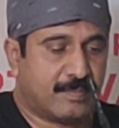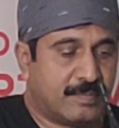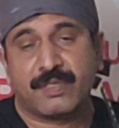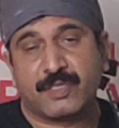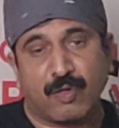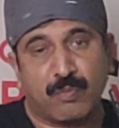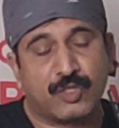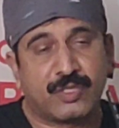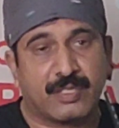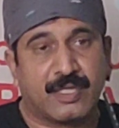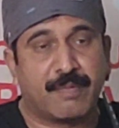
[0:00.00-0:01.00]
is
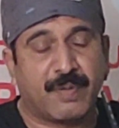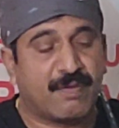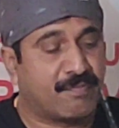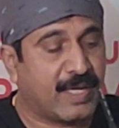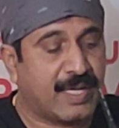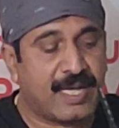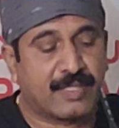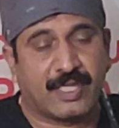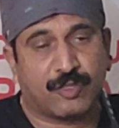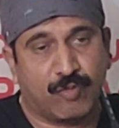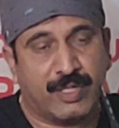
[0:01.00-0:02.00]
almost 3.5 lakhs
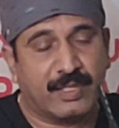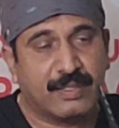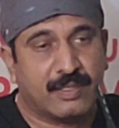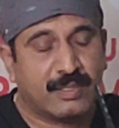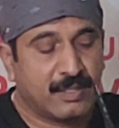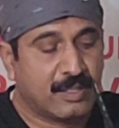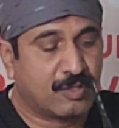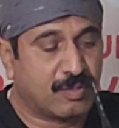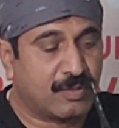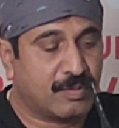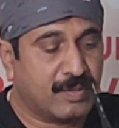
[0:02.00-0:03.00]
actually.
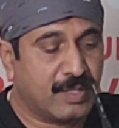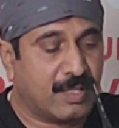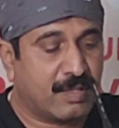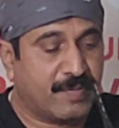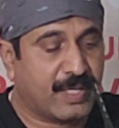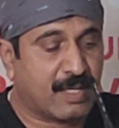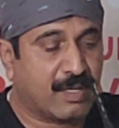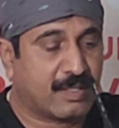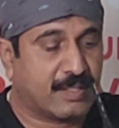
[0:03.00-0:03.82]
So we cannot,